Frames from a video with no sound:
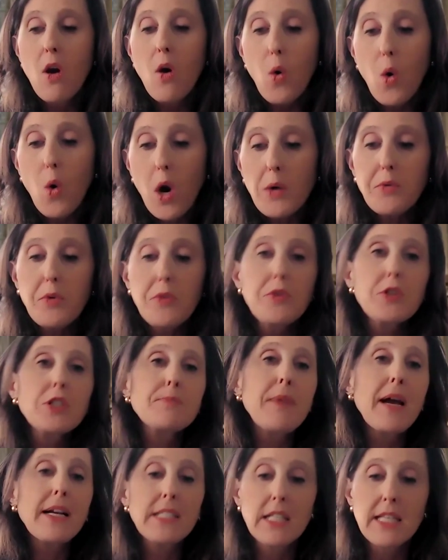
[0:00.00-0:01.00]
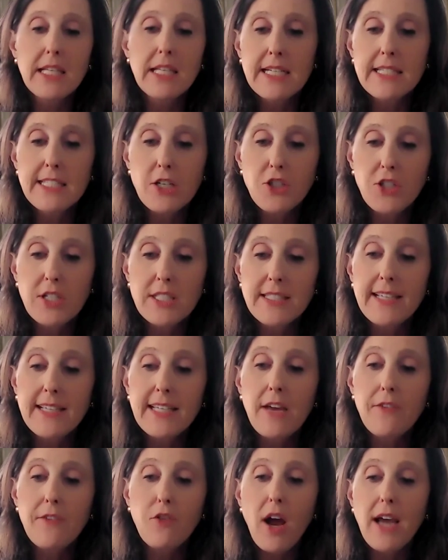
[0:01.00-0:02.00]
or with respect to the conditions that
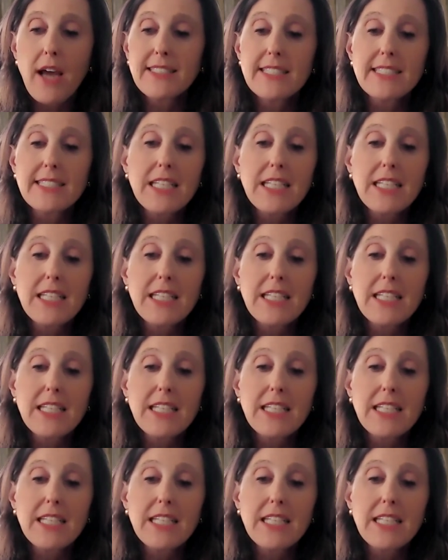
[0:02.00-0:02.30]
gave rise to